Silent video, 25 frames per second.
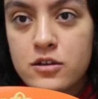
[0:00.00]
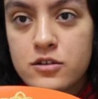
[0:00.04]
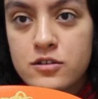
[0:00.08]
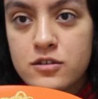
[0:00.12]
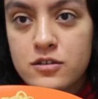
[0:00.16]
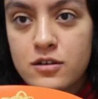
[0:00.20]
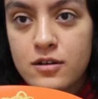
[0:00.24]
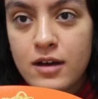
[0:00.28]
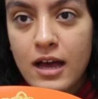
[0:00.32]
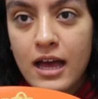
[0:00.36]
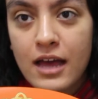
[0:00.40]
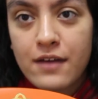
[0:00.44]

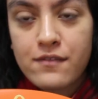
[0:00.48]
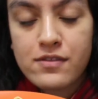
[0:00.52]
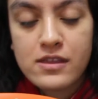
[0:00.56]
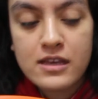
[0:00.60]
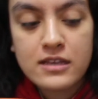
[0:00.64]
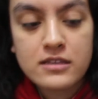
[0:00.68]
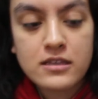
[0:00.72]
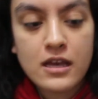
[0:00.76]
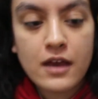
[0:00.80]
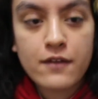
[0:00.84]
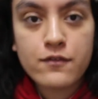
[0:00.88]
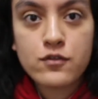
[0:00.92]
So I have
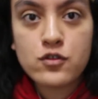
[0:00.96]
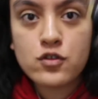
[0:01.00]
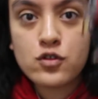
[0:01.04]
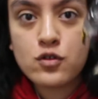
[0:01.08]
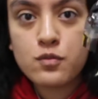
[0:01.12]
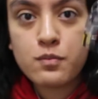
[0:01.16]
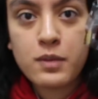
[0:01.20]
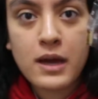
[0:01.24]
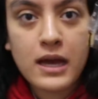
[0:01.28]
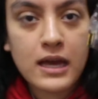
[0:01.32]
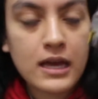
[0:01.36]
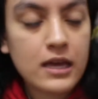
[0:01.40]
this, I have
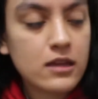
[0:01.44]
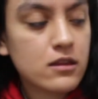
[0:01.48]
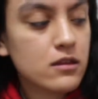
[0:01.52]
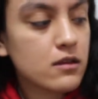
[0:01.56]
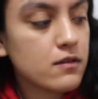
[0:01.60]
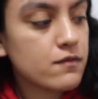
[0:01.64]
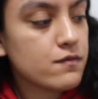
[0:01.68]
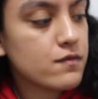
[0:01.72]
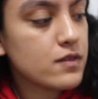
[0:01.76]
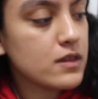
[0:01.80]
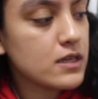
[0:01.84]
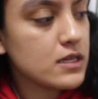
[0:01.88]
two packets
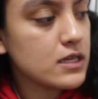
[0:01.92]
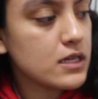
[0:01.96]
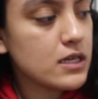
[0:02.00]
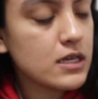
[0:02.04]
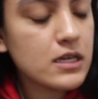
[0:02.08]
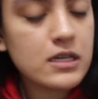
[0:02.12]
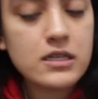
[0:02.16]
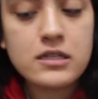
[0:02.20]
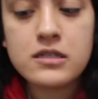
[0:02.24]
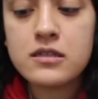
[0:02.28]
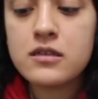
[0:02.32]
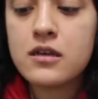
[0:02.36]
of
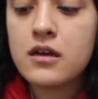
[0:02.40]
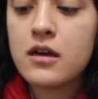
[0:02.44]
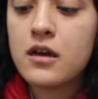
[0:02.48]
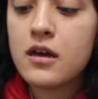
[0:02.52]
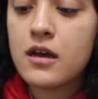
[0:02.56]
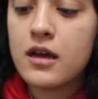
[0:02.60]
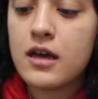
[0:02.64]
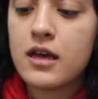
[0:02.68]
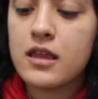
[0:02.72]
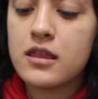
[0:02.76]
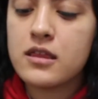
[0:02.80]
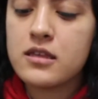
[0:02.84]
these,
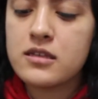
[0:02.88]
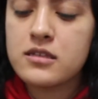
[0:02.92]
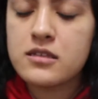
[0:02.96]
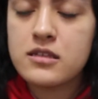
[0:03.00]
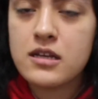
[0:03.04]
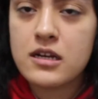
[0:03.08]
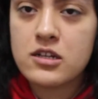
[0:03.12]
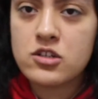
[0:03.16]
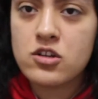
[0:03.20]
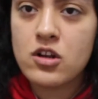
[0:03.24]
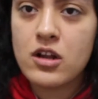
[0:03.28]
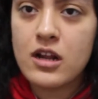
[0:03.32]
and this is
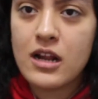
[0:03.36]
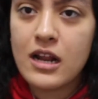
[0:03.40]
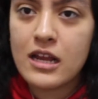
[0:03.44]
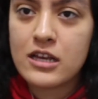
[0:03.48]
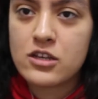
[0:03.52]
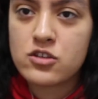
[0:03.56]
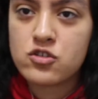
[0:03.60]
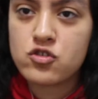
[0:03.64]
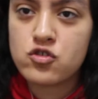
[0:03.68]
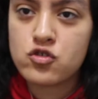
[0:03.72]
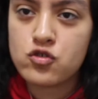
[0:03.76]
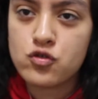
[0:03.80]
actually
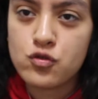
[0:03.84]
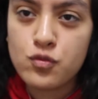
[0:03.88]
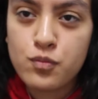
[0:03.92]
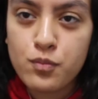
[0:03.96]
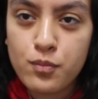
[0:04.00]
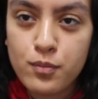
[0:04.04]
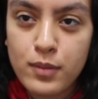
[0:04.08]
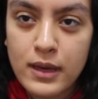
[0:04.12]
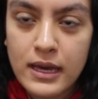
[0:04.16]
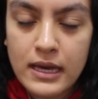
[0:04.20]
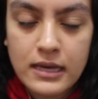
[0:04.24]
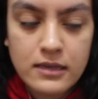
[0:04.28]
like
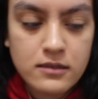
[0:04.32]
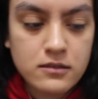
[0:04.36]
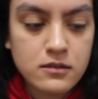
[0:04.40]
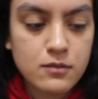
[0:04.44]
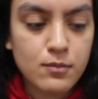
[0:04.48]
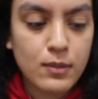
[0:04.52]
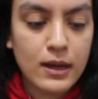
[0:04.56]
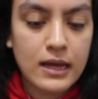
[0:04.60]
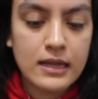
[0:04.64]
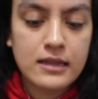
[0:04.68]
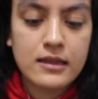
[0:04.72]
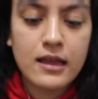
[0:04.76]
soup
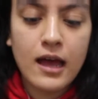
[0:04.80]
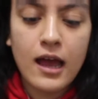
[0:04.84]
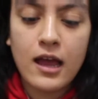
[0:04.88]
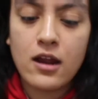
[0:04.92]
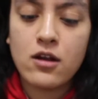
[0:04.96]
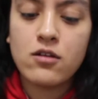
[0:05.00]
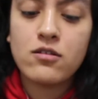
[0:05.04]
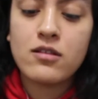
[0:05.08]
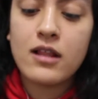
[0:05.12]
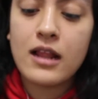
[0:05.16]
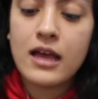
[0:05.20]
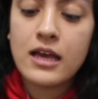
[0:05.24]
based, but I
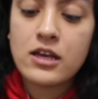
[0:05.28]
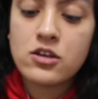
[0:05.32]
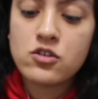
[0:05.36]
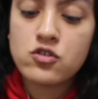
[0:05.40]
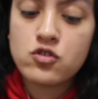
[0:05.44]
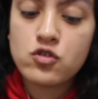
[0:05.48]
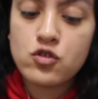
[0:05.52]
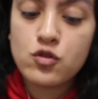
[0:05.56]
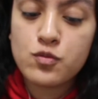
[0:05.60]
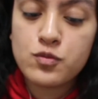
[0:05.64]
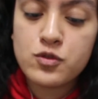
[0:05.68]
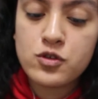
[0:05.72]
don't like
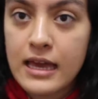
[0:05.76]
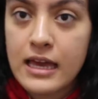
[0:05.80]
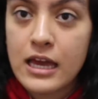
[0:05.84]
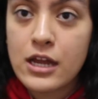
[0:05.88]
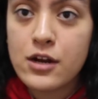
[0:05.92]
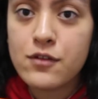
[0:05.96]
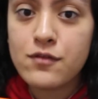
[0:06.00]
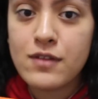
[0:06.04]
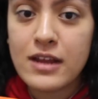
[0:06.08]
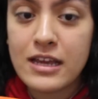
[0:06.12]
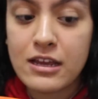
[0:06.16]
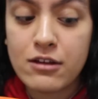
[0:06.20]
soups. I
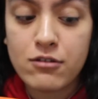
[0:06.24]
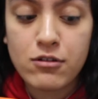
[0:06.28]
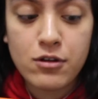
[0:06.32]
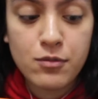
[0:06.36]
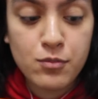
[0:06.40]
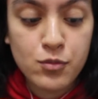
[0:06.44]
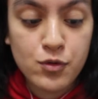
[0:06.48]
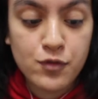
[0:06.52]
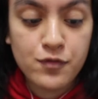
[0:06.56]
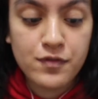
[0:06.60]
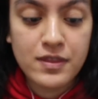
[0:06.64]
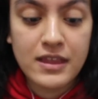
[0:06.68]
kind of like
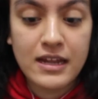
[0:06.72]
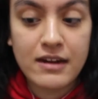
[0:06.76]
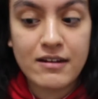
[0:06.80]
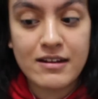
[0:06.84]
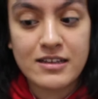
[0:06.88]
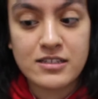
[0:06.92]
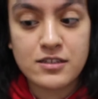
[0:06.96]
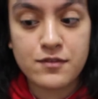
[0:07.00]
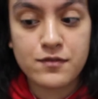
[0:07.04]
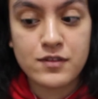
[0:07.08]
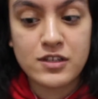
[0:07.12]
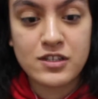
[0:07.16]
remove the
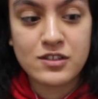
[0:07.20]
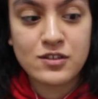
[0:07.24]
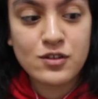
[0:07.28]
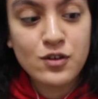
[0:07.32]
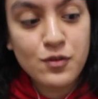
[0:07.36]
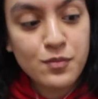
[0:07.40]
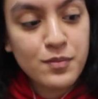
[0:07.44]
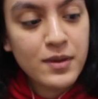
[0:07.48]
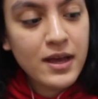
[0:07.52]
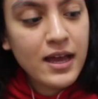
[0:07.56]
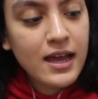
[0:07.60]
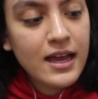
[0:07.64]
rest of the
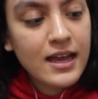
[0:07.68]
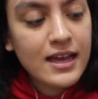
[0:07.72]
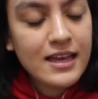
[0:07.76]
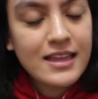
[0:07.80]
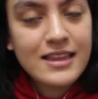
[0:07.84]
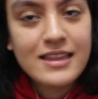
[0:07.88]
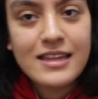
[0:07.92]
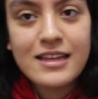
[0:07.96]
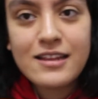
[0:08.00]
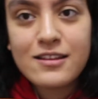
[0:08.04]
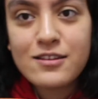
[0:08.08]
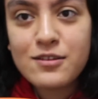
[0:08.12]
soup,
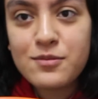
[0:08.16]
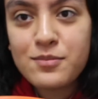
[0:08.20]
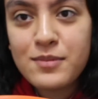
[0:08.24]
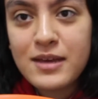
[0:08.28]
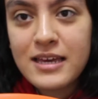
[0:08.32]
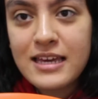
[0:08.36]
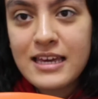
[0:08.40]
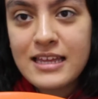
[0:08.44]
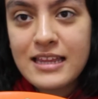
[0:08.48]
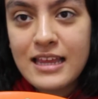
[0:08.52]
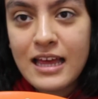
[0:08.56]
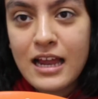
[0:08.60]
and then to
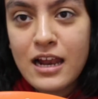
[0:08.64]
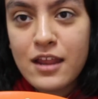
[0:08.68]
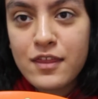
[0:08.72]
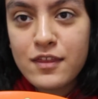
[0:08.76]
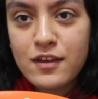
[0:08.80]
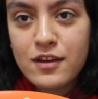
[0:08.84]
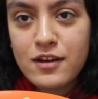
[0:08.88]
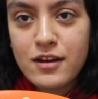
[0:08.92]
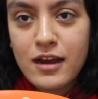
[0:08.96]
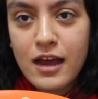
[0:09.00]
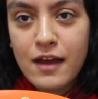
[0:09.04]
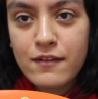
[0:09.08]
make it
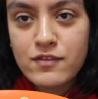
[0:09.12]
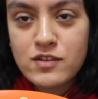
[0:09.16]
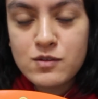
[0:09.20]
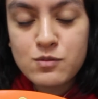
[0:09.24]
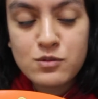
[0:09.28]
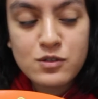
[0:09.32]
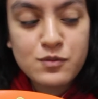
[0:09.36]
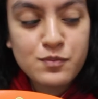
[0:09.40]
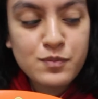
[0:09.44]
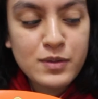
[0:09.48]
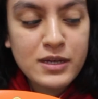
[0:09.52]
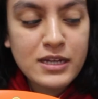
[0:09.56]
healthier I have
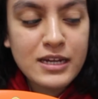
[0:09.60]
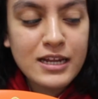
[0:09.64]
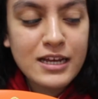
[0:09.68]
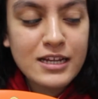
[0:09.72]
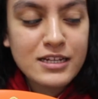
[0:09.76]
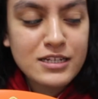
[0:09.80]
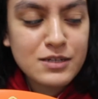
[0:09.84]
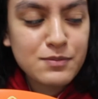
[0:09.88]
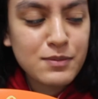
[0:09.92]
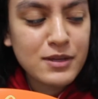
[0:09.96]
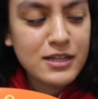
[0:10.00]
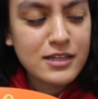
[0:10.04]
some
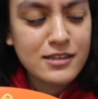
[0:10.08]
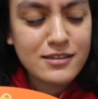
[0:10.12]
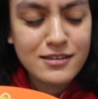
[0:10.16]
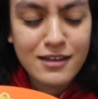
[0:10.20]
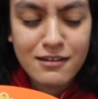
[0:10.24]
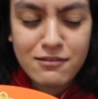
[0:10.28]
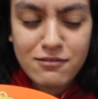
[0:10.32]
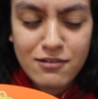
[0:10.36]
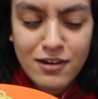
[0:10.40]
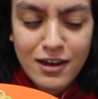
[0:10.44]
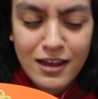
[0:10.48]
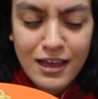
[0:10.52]
spinach, but it's
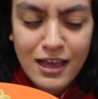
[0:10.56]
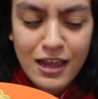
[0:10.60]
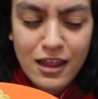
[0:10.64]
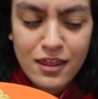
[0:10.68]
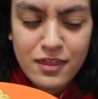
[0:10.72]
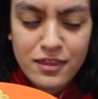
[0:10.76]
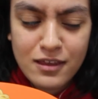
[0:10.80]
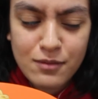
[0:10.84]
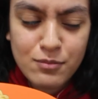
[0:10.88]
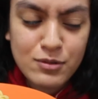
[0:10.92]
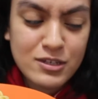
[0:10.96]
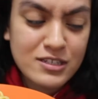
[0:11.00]
not really
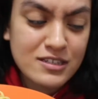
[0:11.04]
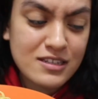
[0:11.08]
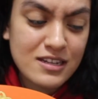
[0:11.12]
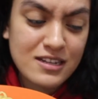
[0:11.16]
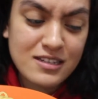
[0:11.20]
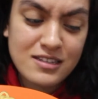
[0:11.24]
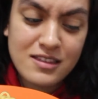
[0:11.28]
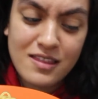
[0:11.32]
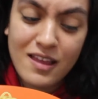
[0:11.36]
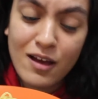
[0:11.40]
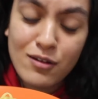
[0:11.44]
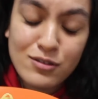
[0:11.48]
healthy because
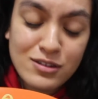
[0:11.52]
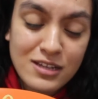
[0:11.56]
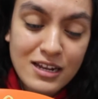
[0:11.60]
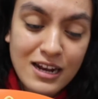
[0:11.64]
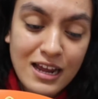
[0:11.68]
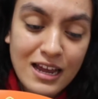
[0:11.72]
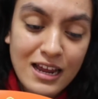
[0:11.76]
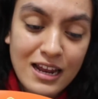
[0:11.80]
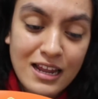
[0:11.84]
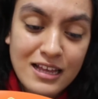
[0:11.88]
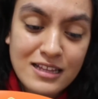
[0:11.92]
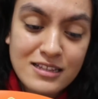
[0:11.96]
there's Thousand
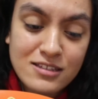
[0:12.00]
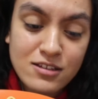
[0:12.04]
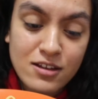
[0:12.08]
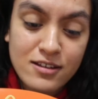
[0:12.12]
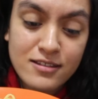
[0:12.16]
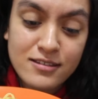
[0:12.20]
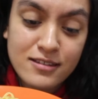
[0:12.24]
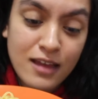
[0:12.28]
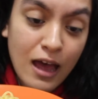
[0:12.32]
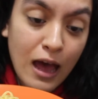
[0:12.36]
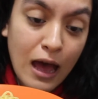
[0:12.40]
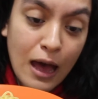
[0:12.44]
Islands
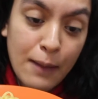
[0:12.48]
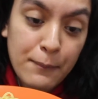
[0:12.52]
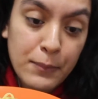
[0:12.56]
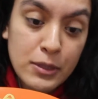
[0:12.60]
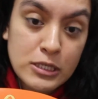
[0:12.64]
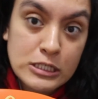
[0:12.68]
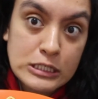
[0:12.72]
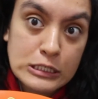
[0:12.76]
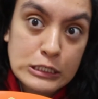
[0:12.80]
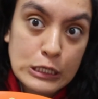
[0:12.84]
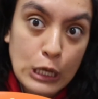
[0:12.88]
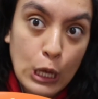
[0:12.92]
on
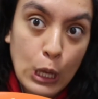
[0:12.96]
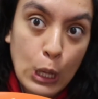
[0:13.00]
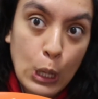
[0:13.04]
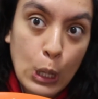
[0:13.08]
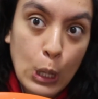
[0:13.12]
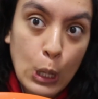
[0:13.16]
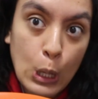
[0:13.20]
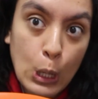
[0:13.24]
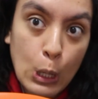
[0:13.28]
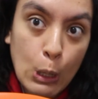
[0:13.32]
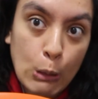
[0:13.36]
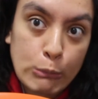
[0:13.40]
top,
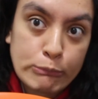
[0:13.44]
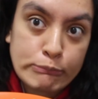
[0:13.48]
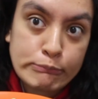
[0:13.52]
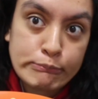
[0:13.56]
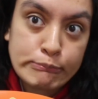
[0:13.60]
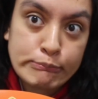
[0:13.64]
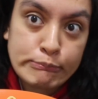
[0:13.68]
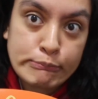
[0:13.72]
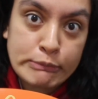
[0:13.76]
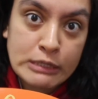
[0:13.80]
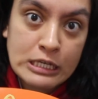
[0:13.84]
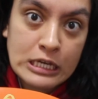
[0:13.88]
so
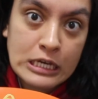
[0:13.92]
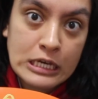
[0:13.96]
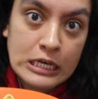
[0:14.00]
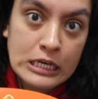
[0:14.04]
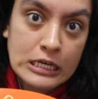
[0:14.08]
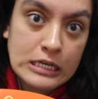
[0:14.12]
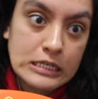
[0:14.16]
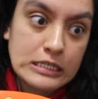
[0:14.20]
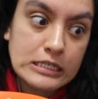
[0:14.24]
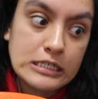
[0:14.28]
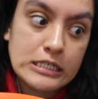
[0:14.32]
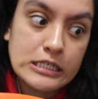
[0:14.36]

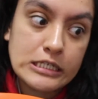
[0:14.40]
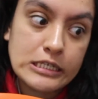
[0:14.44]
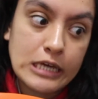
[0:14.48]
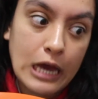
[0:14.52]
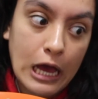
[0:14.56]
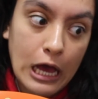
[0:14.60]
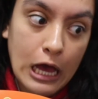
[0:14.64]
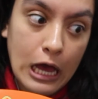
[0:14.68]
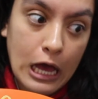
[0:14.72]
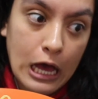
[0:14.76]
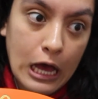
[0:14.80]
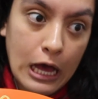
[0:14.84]

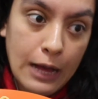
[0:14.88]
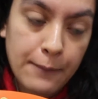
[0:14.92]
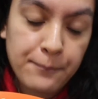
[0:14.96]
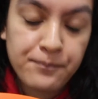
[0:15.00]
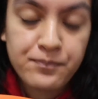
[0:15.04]
yeah.